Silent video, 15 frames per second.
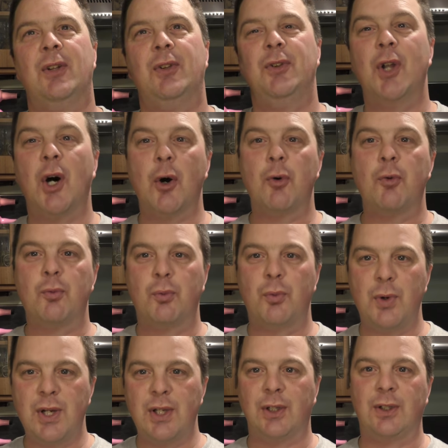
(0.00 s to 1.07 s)
No
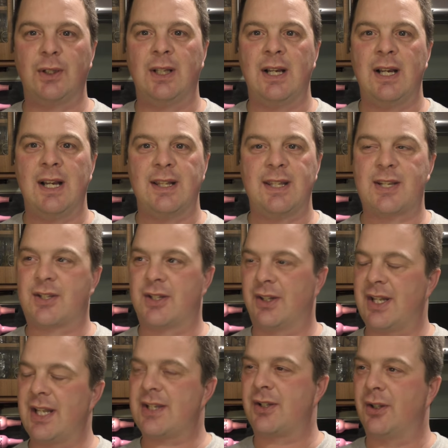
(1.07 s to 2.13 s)
real, there's,
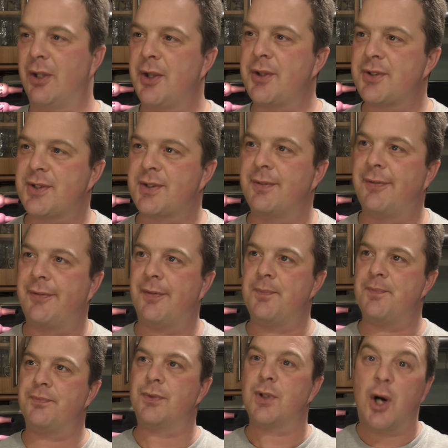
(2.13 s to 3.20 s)
there's lots of
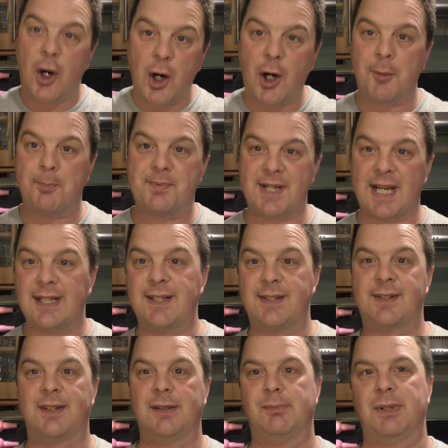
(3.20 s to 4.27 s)
hops added
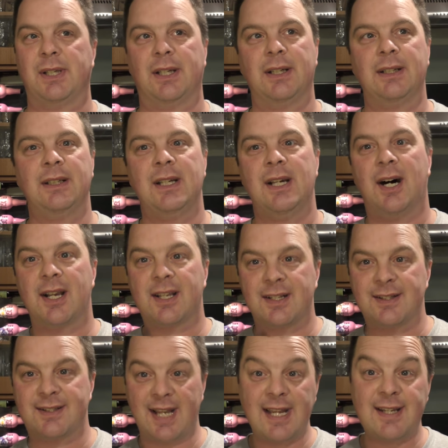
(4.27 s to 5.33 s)
to the beer. I
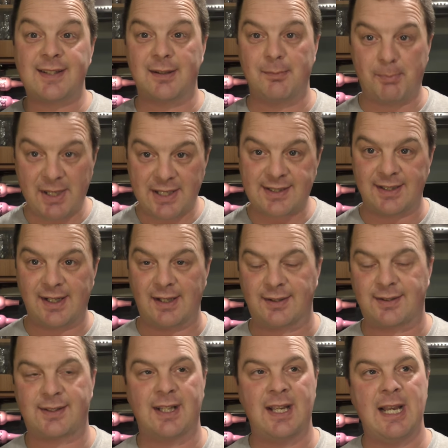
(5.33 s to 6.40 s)
can taste the
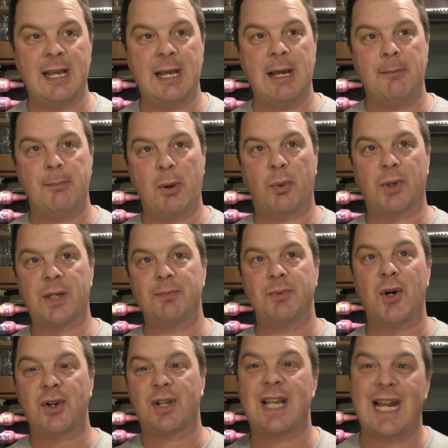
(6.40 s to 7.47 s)
bitterness, but what I'm
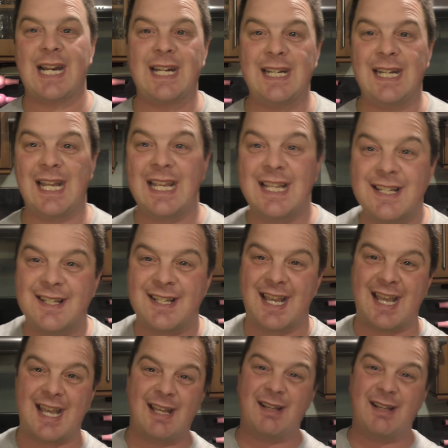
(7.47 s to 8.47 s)
not getting is